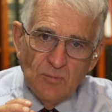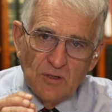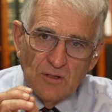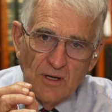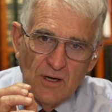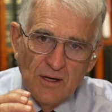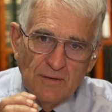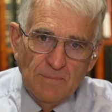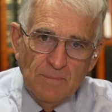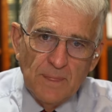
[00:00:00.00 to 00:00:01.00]
But
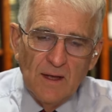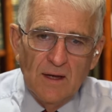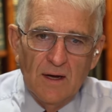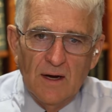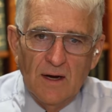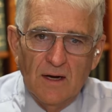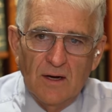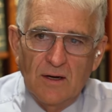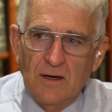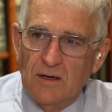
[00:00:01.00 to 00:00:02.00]
again,
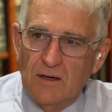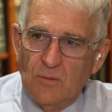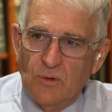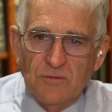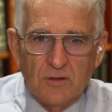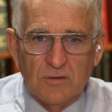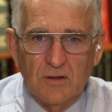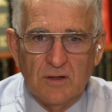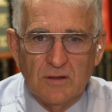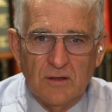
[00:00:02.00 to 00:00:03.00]
uh, we've just
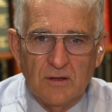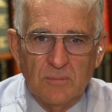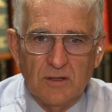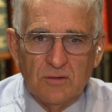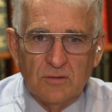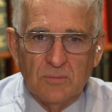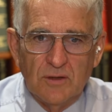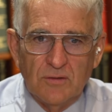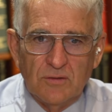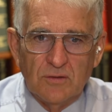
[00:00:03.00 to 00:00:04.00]
seen a, a motion
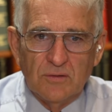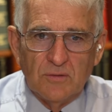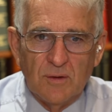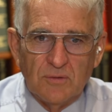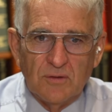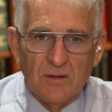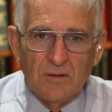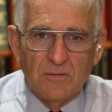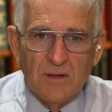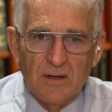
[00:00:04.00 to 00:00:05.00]
by the Students'
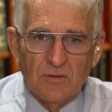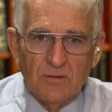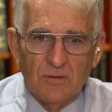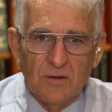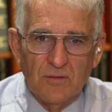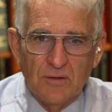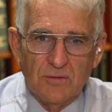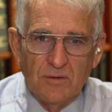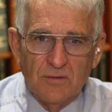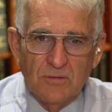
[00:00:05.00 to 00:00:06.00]
Representative Council at the
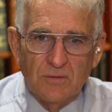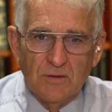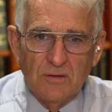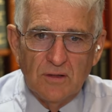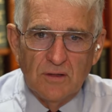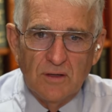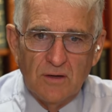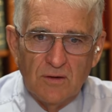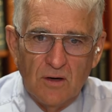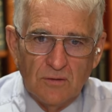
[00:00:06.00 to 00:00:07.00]
University of Sydney,
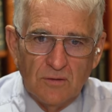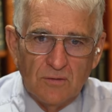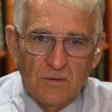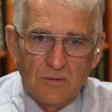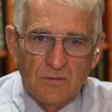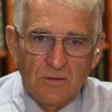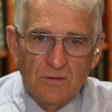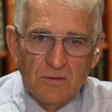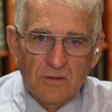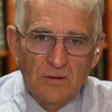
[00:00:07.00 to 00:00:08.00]
our oldest
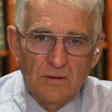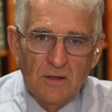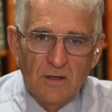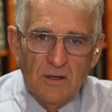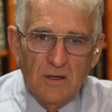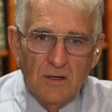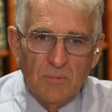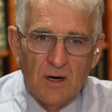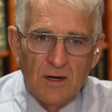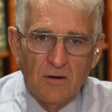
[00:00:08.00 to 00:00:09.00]
university, uh,
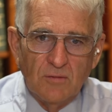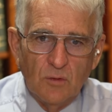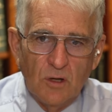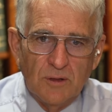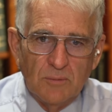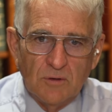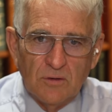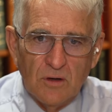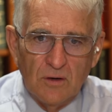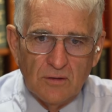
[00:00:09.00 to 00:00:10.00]
by an overwhelming
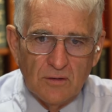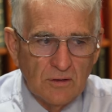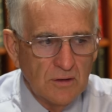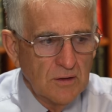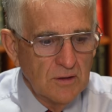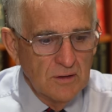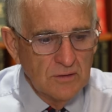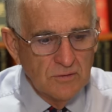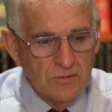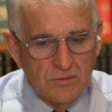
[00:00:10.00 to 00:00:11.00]
majority,
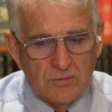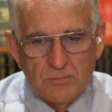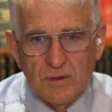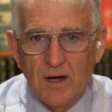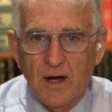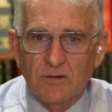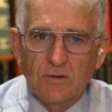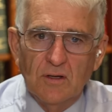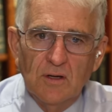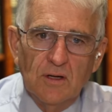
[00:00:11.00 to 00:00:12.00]
a decision
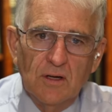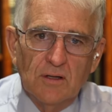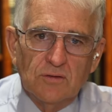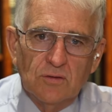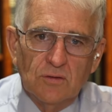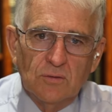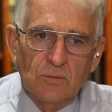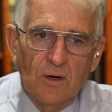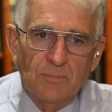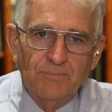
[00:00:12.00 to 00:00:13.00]
passed uh,
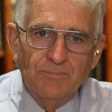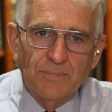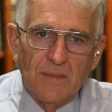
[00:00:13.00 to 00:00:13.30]
to um,